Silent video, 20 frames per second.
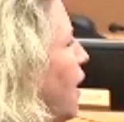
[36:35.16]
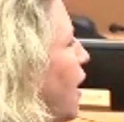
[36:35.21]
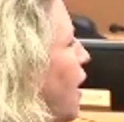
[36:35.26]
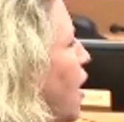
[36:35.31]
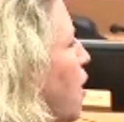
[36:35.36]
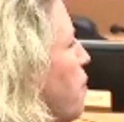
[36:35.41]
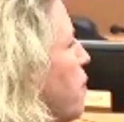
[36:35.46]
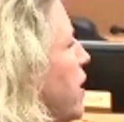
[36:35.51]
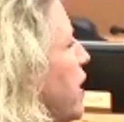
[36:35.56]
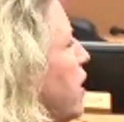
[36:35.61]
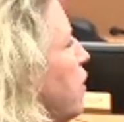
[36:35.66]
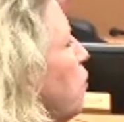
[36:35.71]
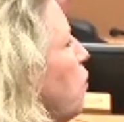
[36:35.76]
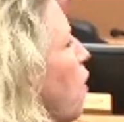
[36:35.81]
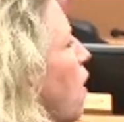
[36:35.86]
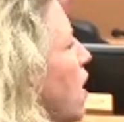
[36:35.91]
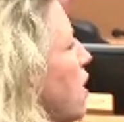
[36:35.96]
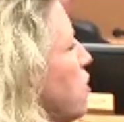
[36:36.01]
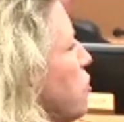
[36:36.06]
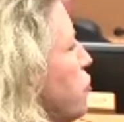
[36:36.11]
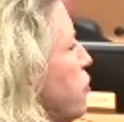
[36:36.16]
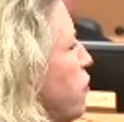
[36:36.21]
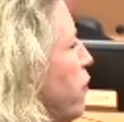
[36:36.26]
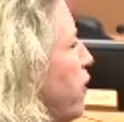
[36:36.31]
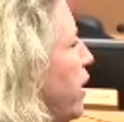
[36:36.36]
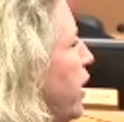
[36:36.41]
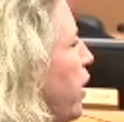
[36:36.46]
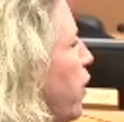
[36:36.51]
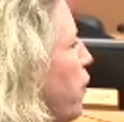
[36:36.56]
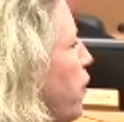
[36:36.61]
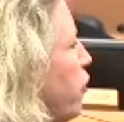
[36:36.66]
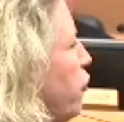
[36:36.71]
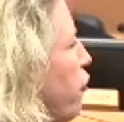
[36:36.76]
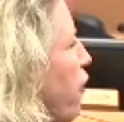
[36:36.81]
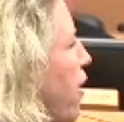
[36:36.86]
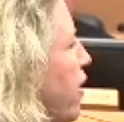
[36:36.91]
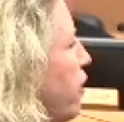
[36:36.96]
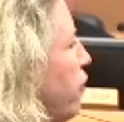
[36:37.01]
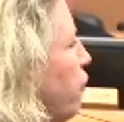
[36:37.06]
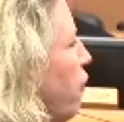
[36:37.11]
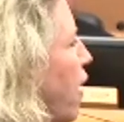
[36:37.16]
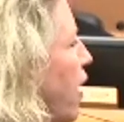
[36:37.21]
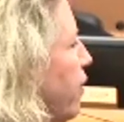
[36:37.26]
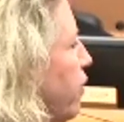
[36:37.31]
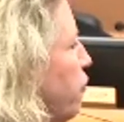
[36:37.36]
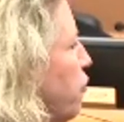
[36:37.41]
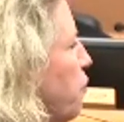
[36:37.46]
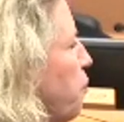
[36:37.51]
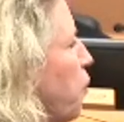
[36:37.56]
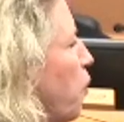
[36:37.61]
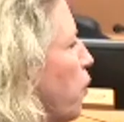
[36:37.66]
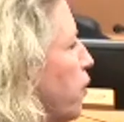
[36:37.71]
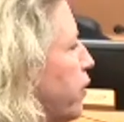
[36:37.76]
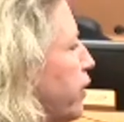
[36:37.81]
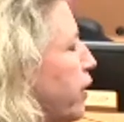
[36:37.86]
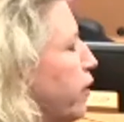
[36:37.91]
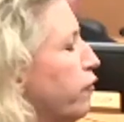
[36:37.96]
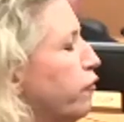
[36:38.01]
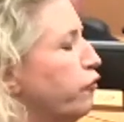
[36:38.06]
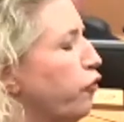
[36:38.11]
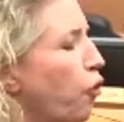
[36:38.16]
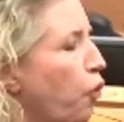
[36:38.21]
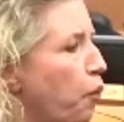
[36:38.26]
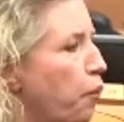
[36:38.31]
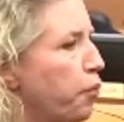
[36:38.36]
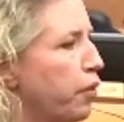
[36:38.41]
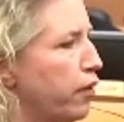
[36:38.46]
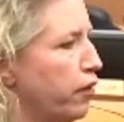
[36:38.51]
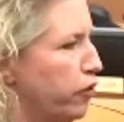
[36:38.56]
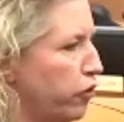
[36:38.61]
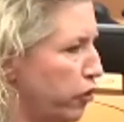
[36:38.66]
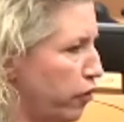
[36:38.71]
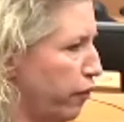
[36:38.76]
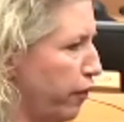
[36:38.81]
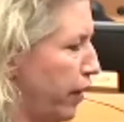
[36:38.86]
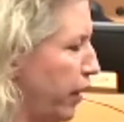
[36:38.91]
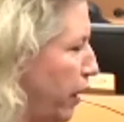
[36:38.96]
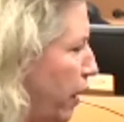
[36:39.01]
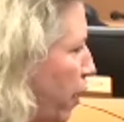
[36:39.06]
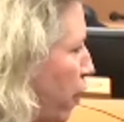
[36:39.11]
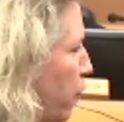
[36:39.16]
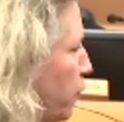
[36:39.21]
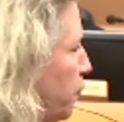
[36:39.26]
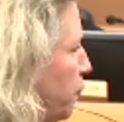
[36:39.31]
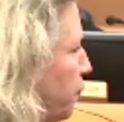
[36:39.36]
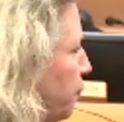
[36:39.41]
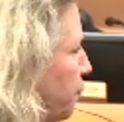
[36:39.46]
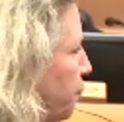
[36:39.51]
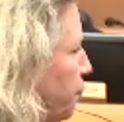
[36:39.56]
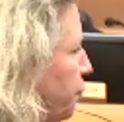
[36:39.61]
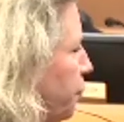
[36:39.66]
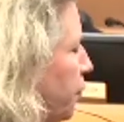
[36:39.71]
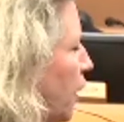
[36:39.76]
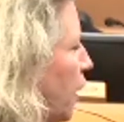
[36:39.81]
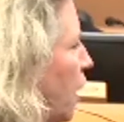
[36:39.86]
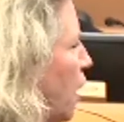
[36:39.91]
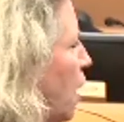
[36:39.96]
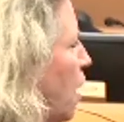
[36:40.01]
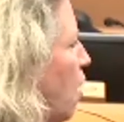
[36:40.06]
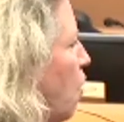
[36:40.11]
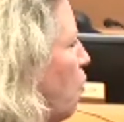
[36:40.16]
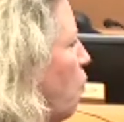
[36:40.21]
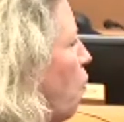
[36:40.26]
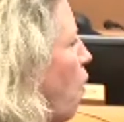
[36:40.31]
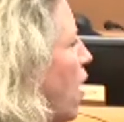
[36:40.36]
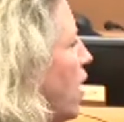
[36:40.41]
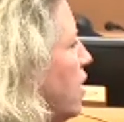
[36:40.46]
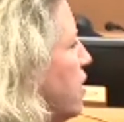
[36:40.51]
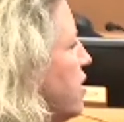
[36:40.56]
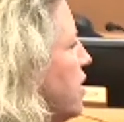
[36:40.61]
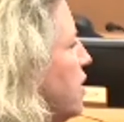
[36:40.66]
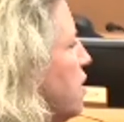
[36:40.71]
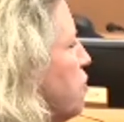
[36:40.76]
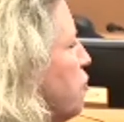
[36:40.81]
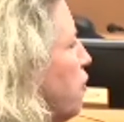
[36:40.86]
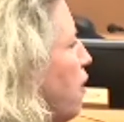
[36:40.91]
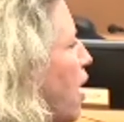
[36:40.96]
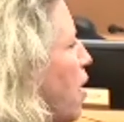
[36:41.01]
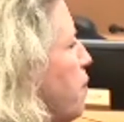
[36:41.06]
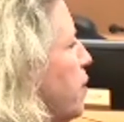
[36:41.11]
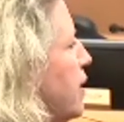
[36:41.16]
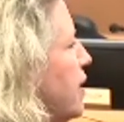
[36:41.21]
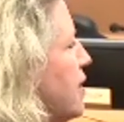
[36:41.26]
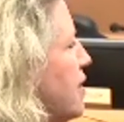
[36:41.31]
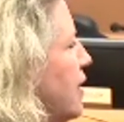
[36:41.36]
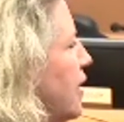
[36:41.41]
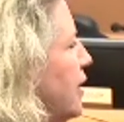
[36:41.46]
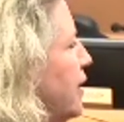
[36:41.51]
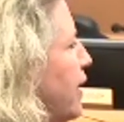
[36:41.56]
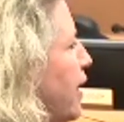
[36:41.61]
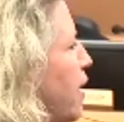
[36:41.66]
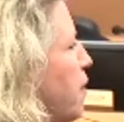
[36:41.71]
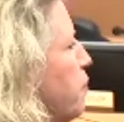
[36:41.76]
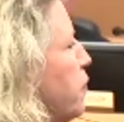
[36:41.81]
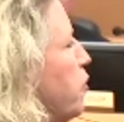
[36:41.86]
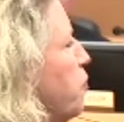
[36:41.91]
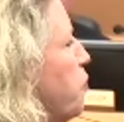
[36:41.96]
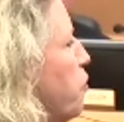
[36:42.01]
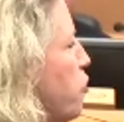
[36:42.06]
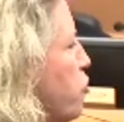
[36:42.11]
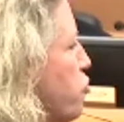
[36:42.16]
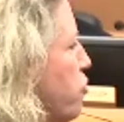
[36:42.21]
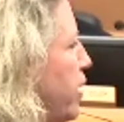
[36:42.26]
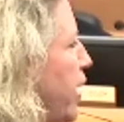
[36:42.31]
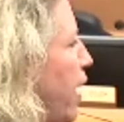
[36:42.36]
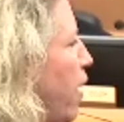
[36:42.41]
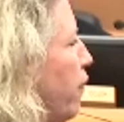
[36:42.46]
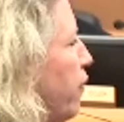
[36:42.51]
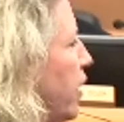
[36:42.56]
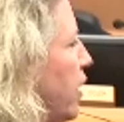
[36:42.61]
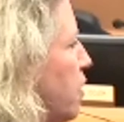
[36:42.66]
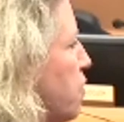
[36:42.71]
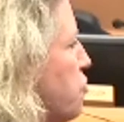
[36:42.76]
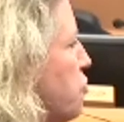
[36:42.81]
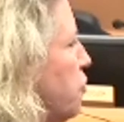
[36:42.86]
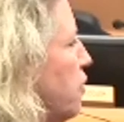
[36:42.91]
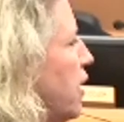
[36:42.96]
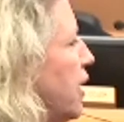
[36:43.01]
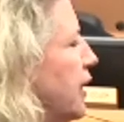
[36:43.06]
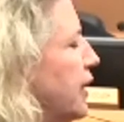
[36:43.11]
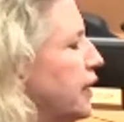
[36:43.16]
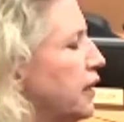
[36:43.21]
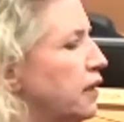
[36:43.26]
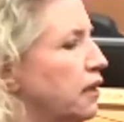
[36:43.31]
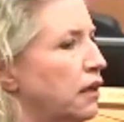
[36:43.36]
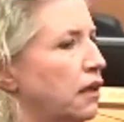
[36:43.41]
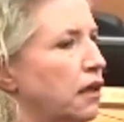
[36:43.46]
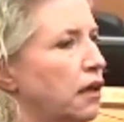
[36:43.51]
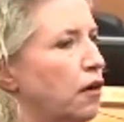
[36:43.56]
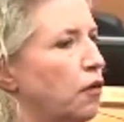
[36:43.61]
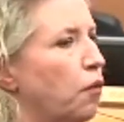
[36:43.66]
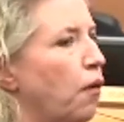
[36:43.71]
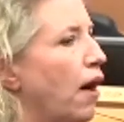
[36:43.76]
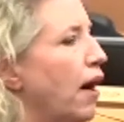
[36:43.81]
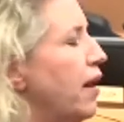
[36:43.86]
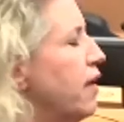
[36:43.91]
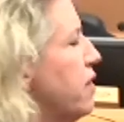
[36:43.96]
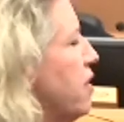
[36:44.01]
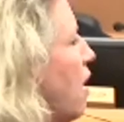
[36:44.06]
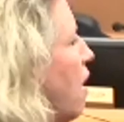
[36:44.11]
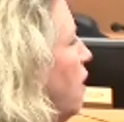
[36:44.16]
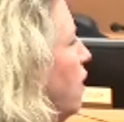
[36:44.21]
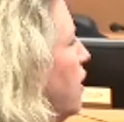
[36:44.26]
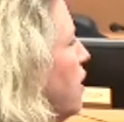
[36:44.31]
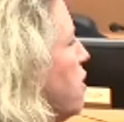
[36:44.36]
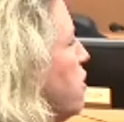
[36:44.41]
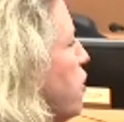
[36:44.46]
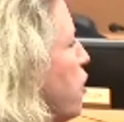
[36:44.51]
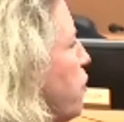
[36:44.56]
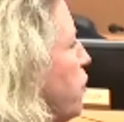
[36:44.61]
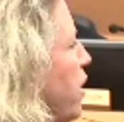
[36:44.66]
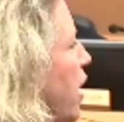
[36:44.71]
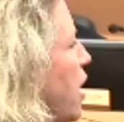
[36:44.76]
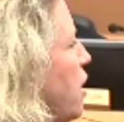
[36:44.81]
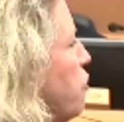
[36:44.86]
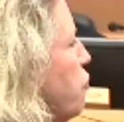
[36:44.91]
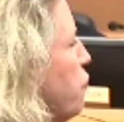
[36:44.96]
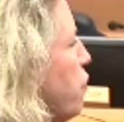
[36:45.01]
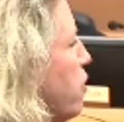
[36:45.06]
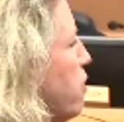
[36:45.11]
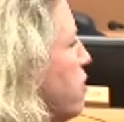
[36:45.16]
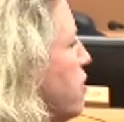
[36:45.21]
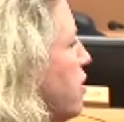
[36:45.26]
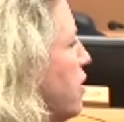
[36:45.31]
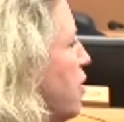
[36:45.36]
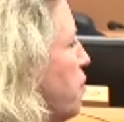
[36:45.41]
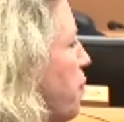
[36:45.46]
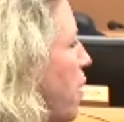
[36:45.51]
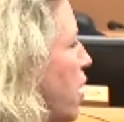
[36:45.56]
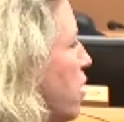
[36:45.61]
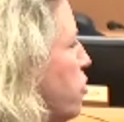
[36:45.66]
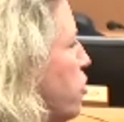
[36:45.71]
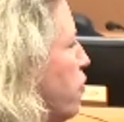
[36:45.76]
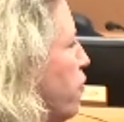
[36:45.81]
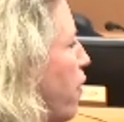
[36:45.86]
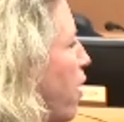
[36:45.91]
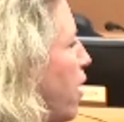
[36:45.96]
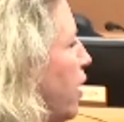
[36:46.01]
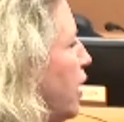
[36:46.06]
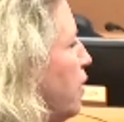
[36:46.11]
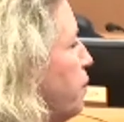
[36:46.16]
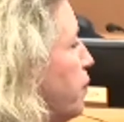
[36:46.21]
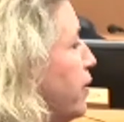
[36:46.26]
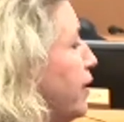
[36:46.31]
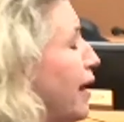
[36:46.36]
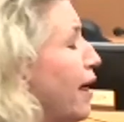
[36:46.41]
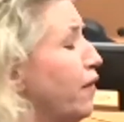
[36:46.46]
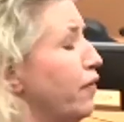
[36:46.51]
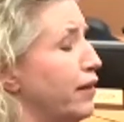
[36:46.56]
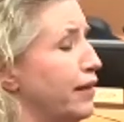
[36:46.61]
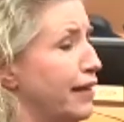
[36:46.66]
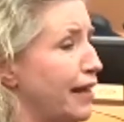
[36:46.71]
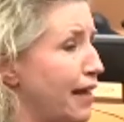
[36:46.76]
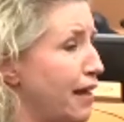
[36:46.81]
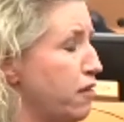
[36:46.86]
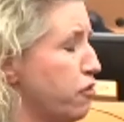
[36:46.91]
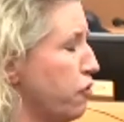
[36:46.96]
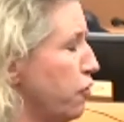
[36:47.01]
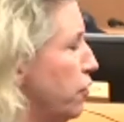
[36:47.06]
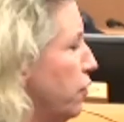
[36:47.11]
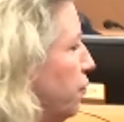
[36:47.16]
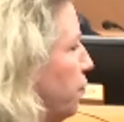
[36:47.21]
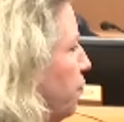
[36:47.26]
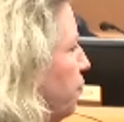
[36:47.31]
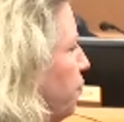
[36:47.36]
Um, he had watched the video and tried to write the report to conform to the video. Why does he describe it as an attempt to push down in a strike? Why is Hollins so dangerous that Bongiovanni put down the taser?